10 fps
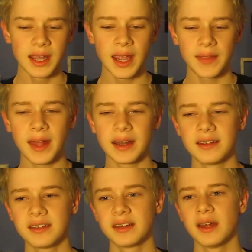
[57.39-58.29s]
and that
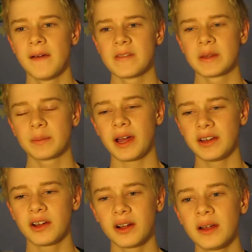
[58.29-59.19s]
is,
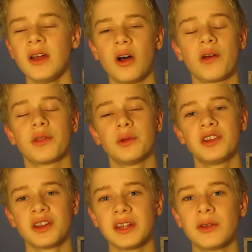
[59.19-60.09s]
pine tar, although
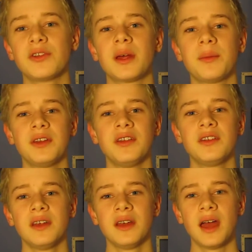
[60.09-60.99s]
it's an illegal
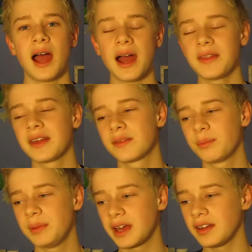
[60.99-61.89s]
substance, I think
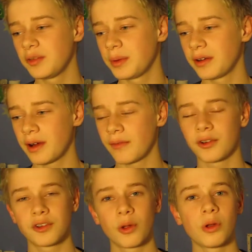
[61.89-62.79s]
because it's been around
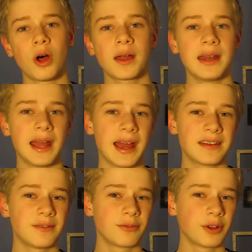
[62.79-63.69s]
for so long and it
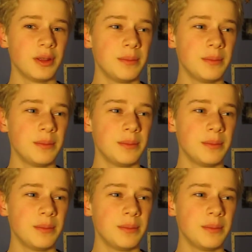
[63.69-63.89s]
hasn't really